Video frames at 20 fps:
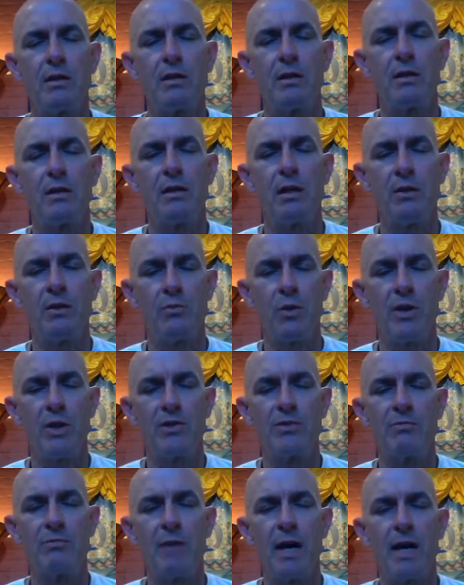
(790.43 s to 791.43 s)
In one's
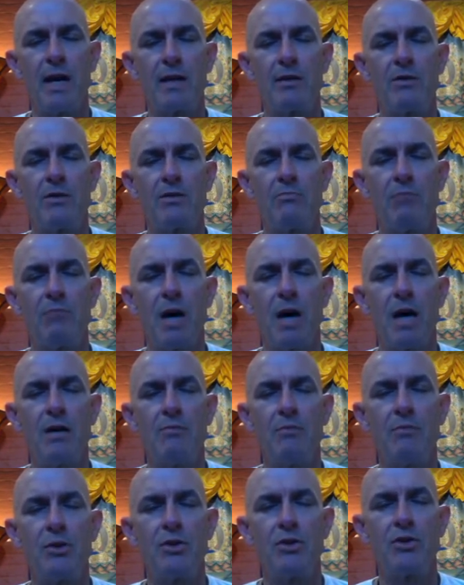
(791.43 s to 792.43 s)
mind,
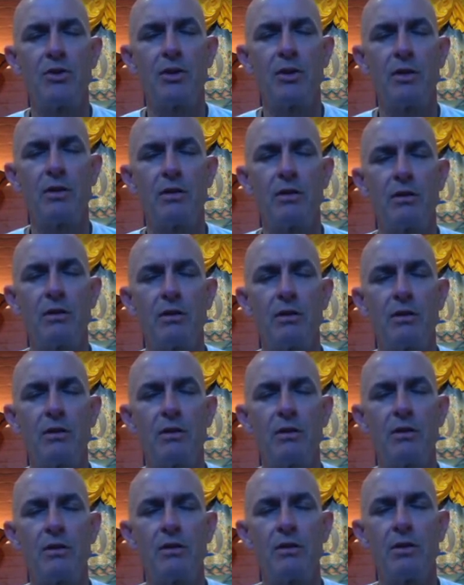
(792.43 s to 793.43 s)
Mahamudra,
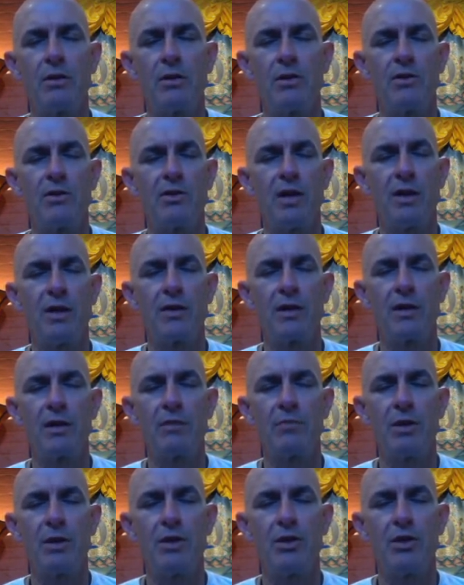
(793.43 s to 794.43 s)
there is nothing to be
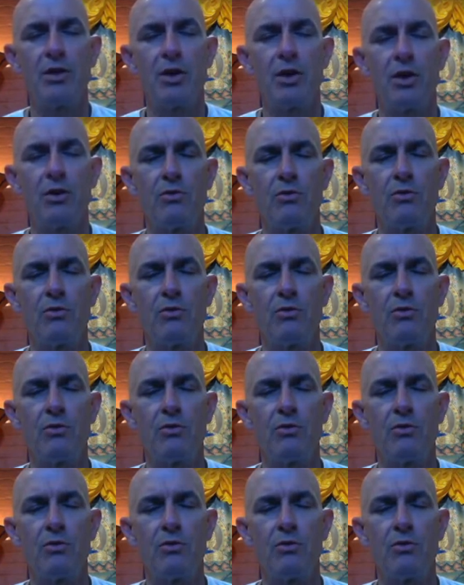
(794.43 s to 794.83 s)
shown.